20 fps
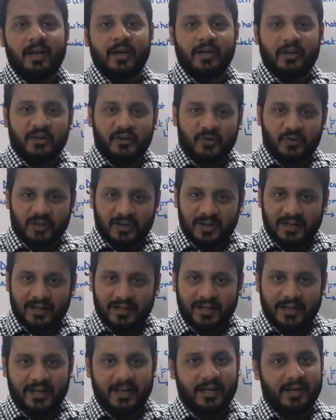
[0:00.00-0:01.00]

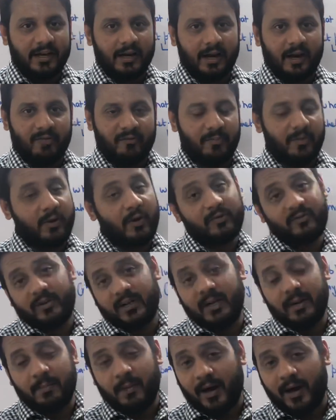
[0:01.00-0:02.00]
utility curve, because the
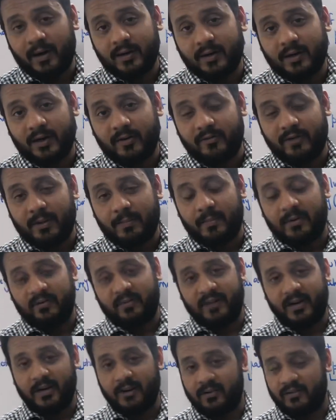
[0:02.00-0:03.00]
demand curve
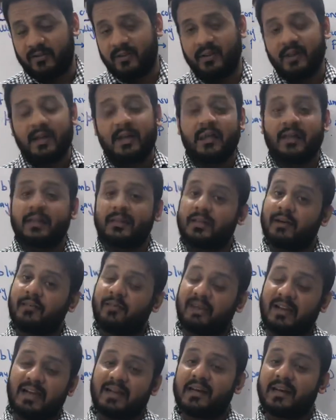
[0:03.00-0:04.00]
represents the
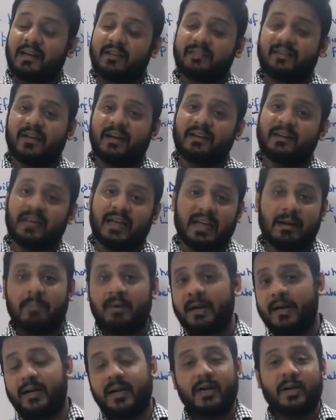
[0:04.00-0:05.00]
willingness and the
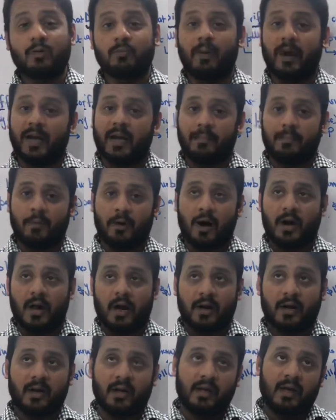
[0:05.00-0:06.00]
ability to buy a
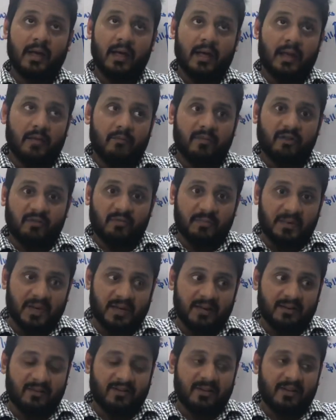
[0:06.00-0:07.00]
product, which
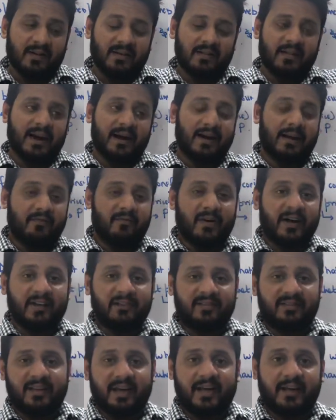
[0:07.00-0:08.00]
means that if I
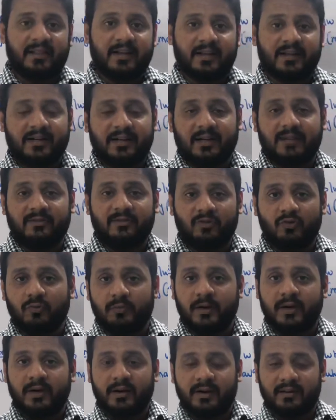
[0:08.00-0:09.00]
say that the
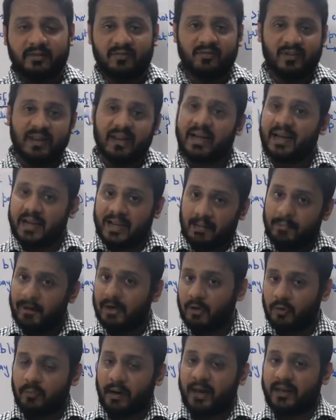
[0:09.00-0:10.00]
consumer is willing and able
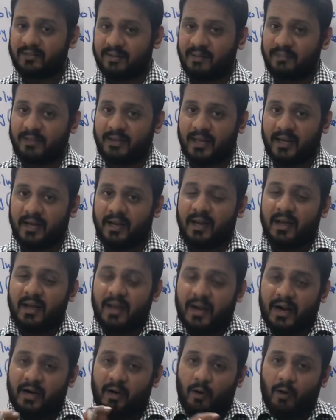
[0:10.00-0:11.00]
to buy something,
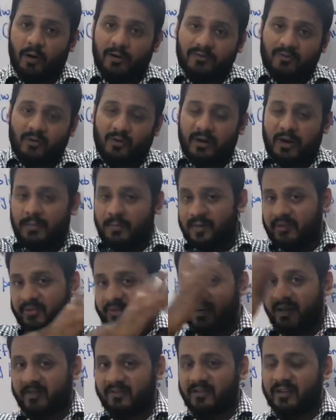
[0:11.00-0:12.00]
it also
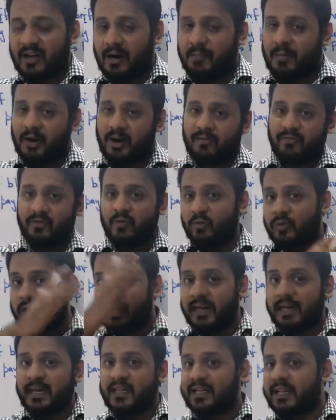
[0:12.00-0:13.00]
represents the amount of
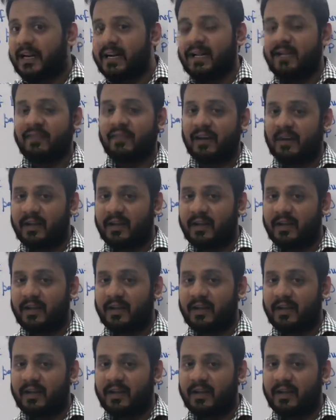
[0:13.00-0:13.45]
utility that he will